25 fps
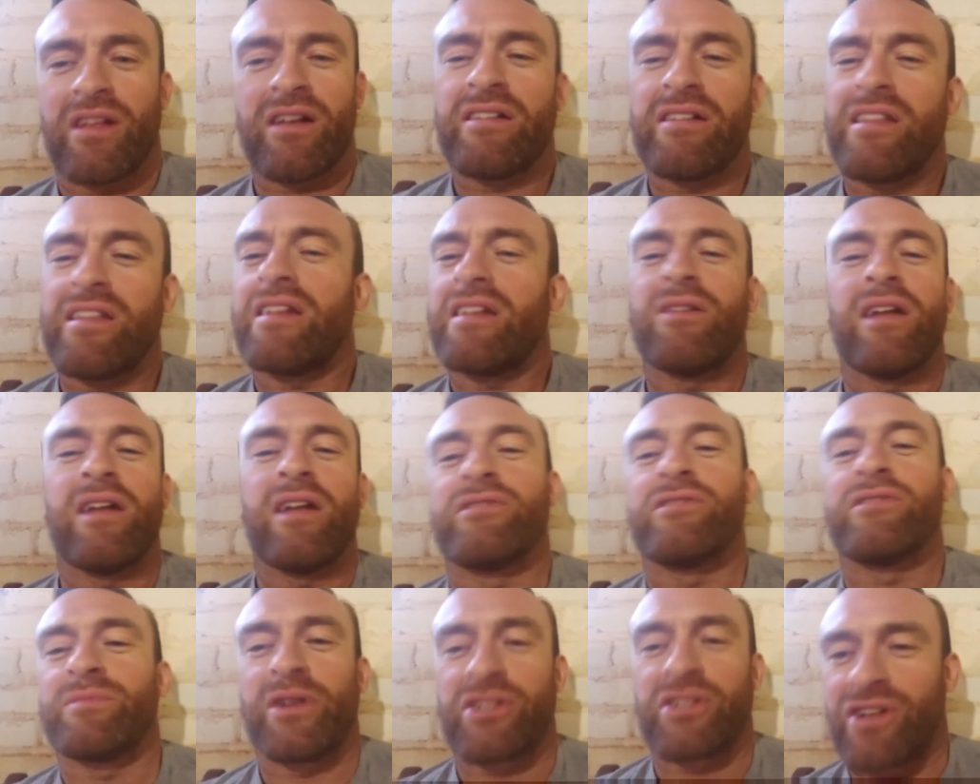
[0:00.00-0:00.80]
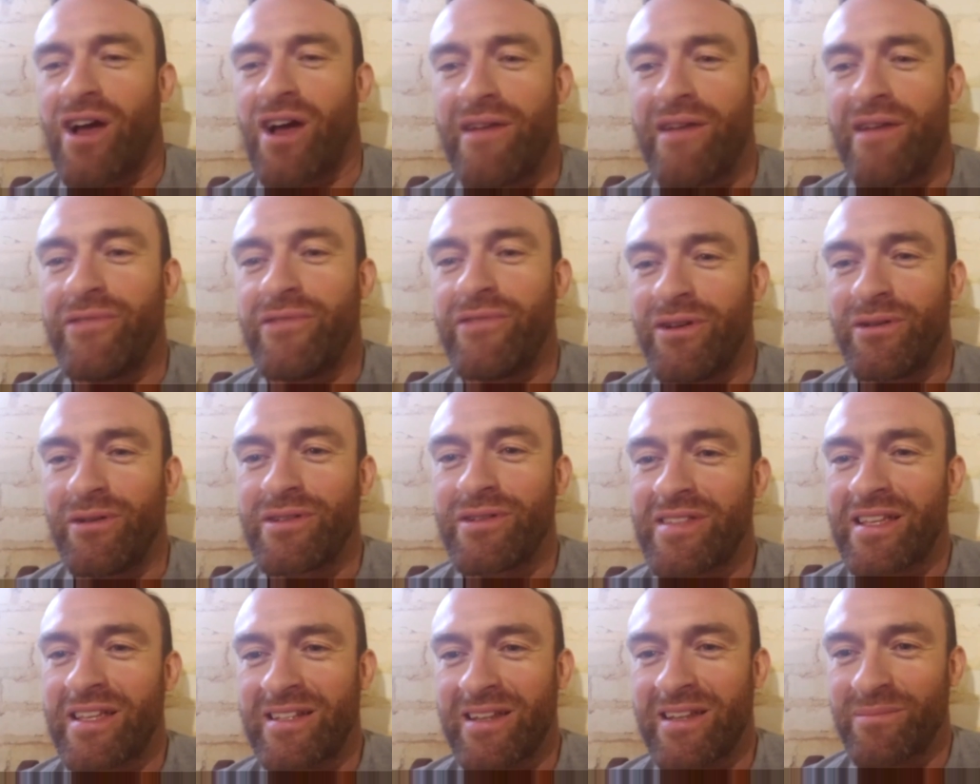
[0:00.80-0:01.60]
don't have as much time for you
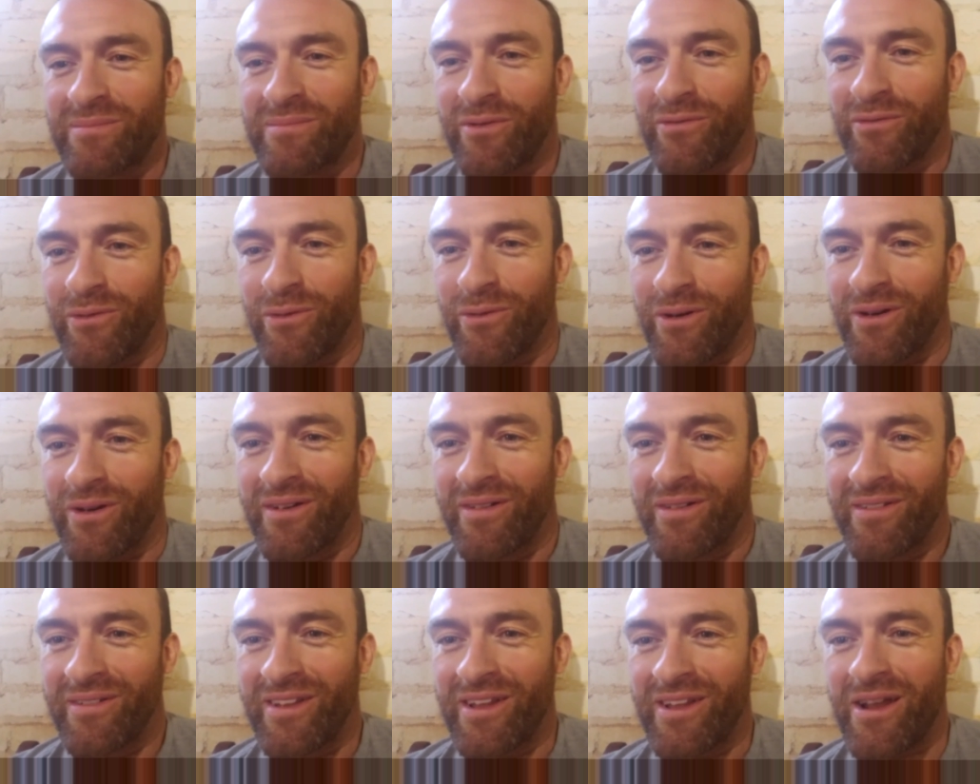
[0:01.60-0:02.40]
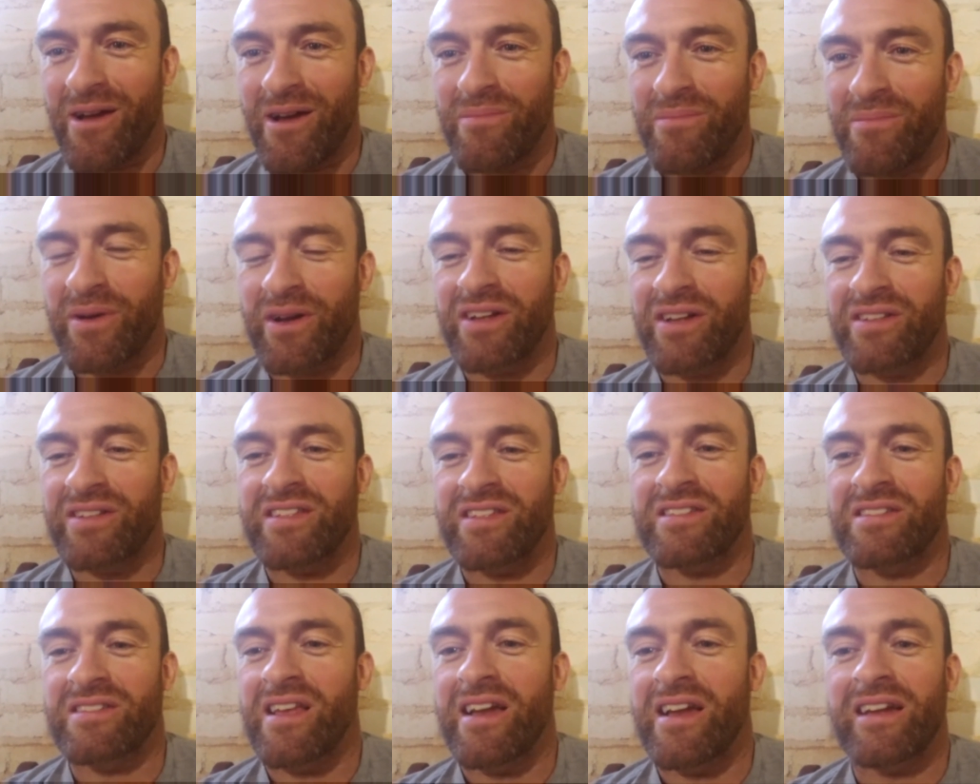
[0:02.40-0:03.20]
as they did before, you know, because
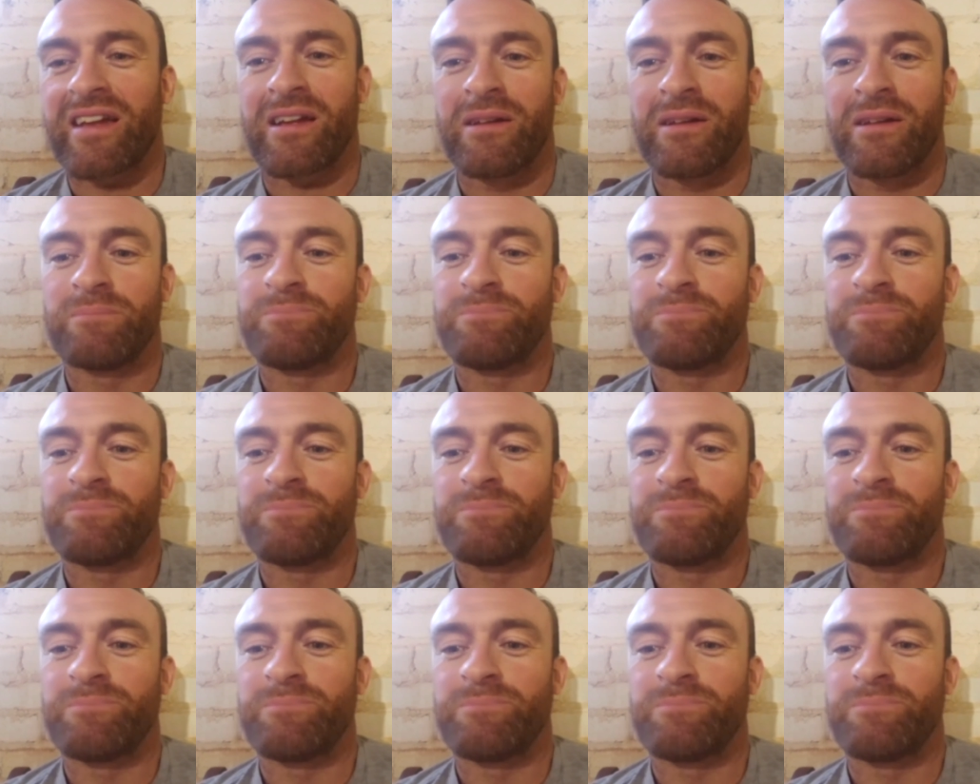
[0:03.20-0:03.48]
it's like,